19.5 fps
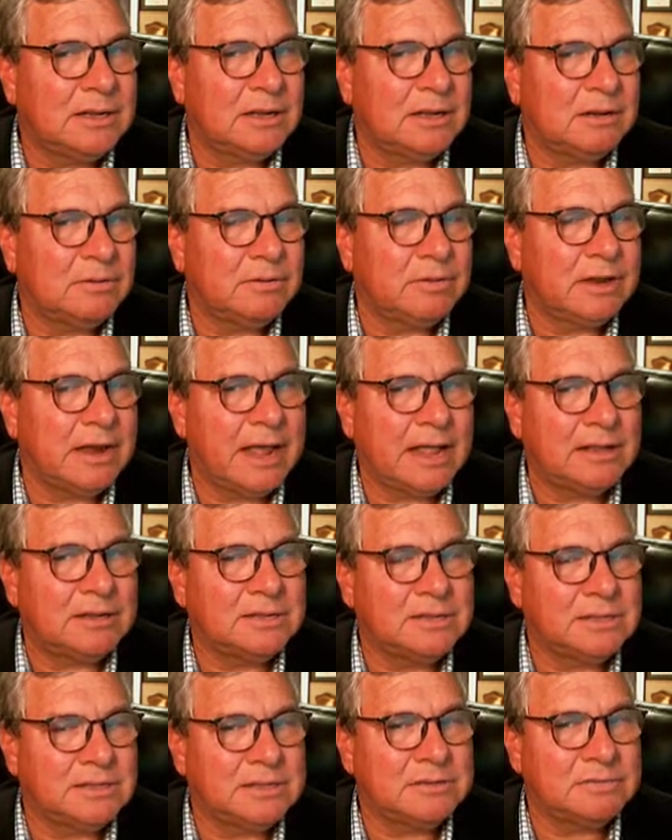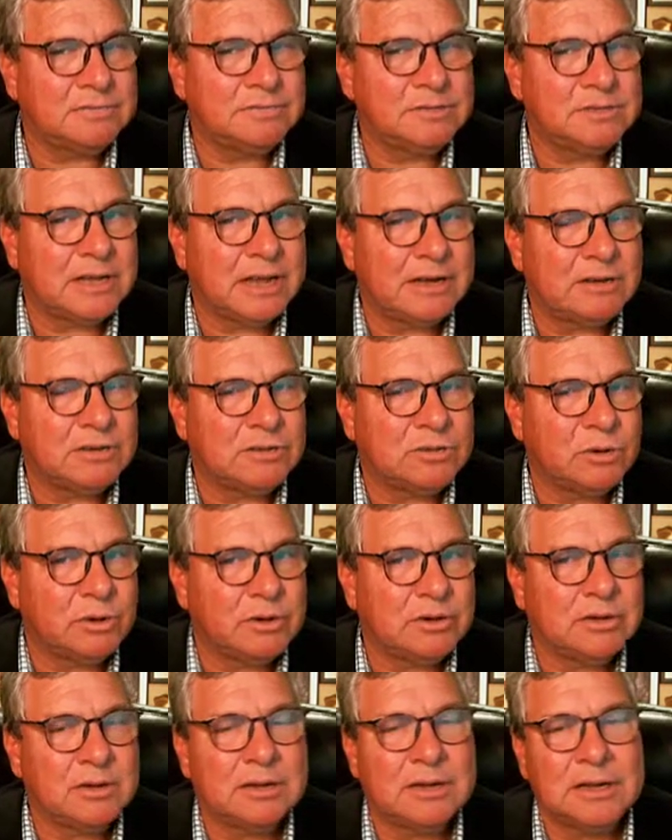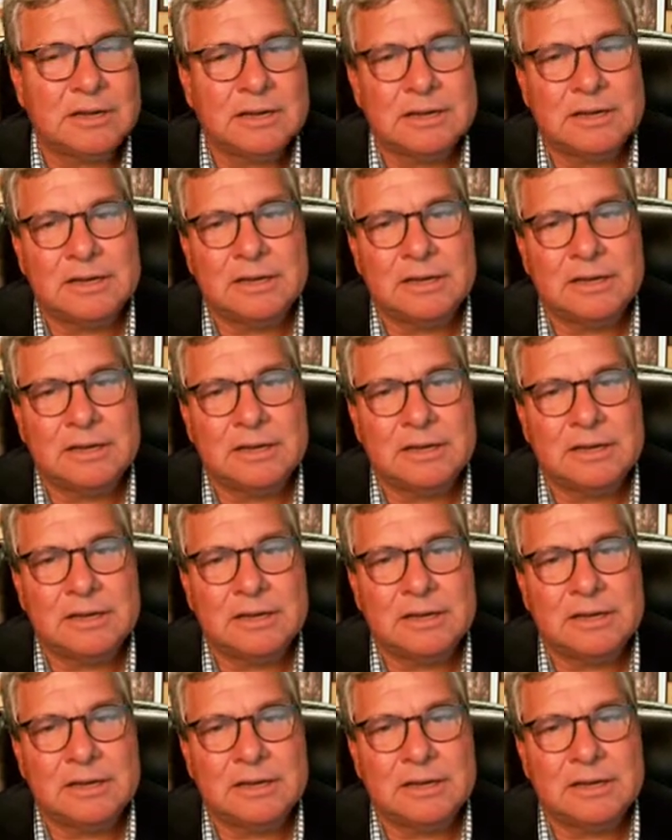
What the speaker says: with analysis of sinusoidal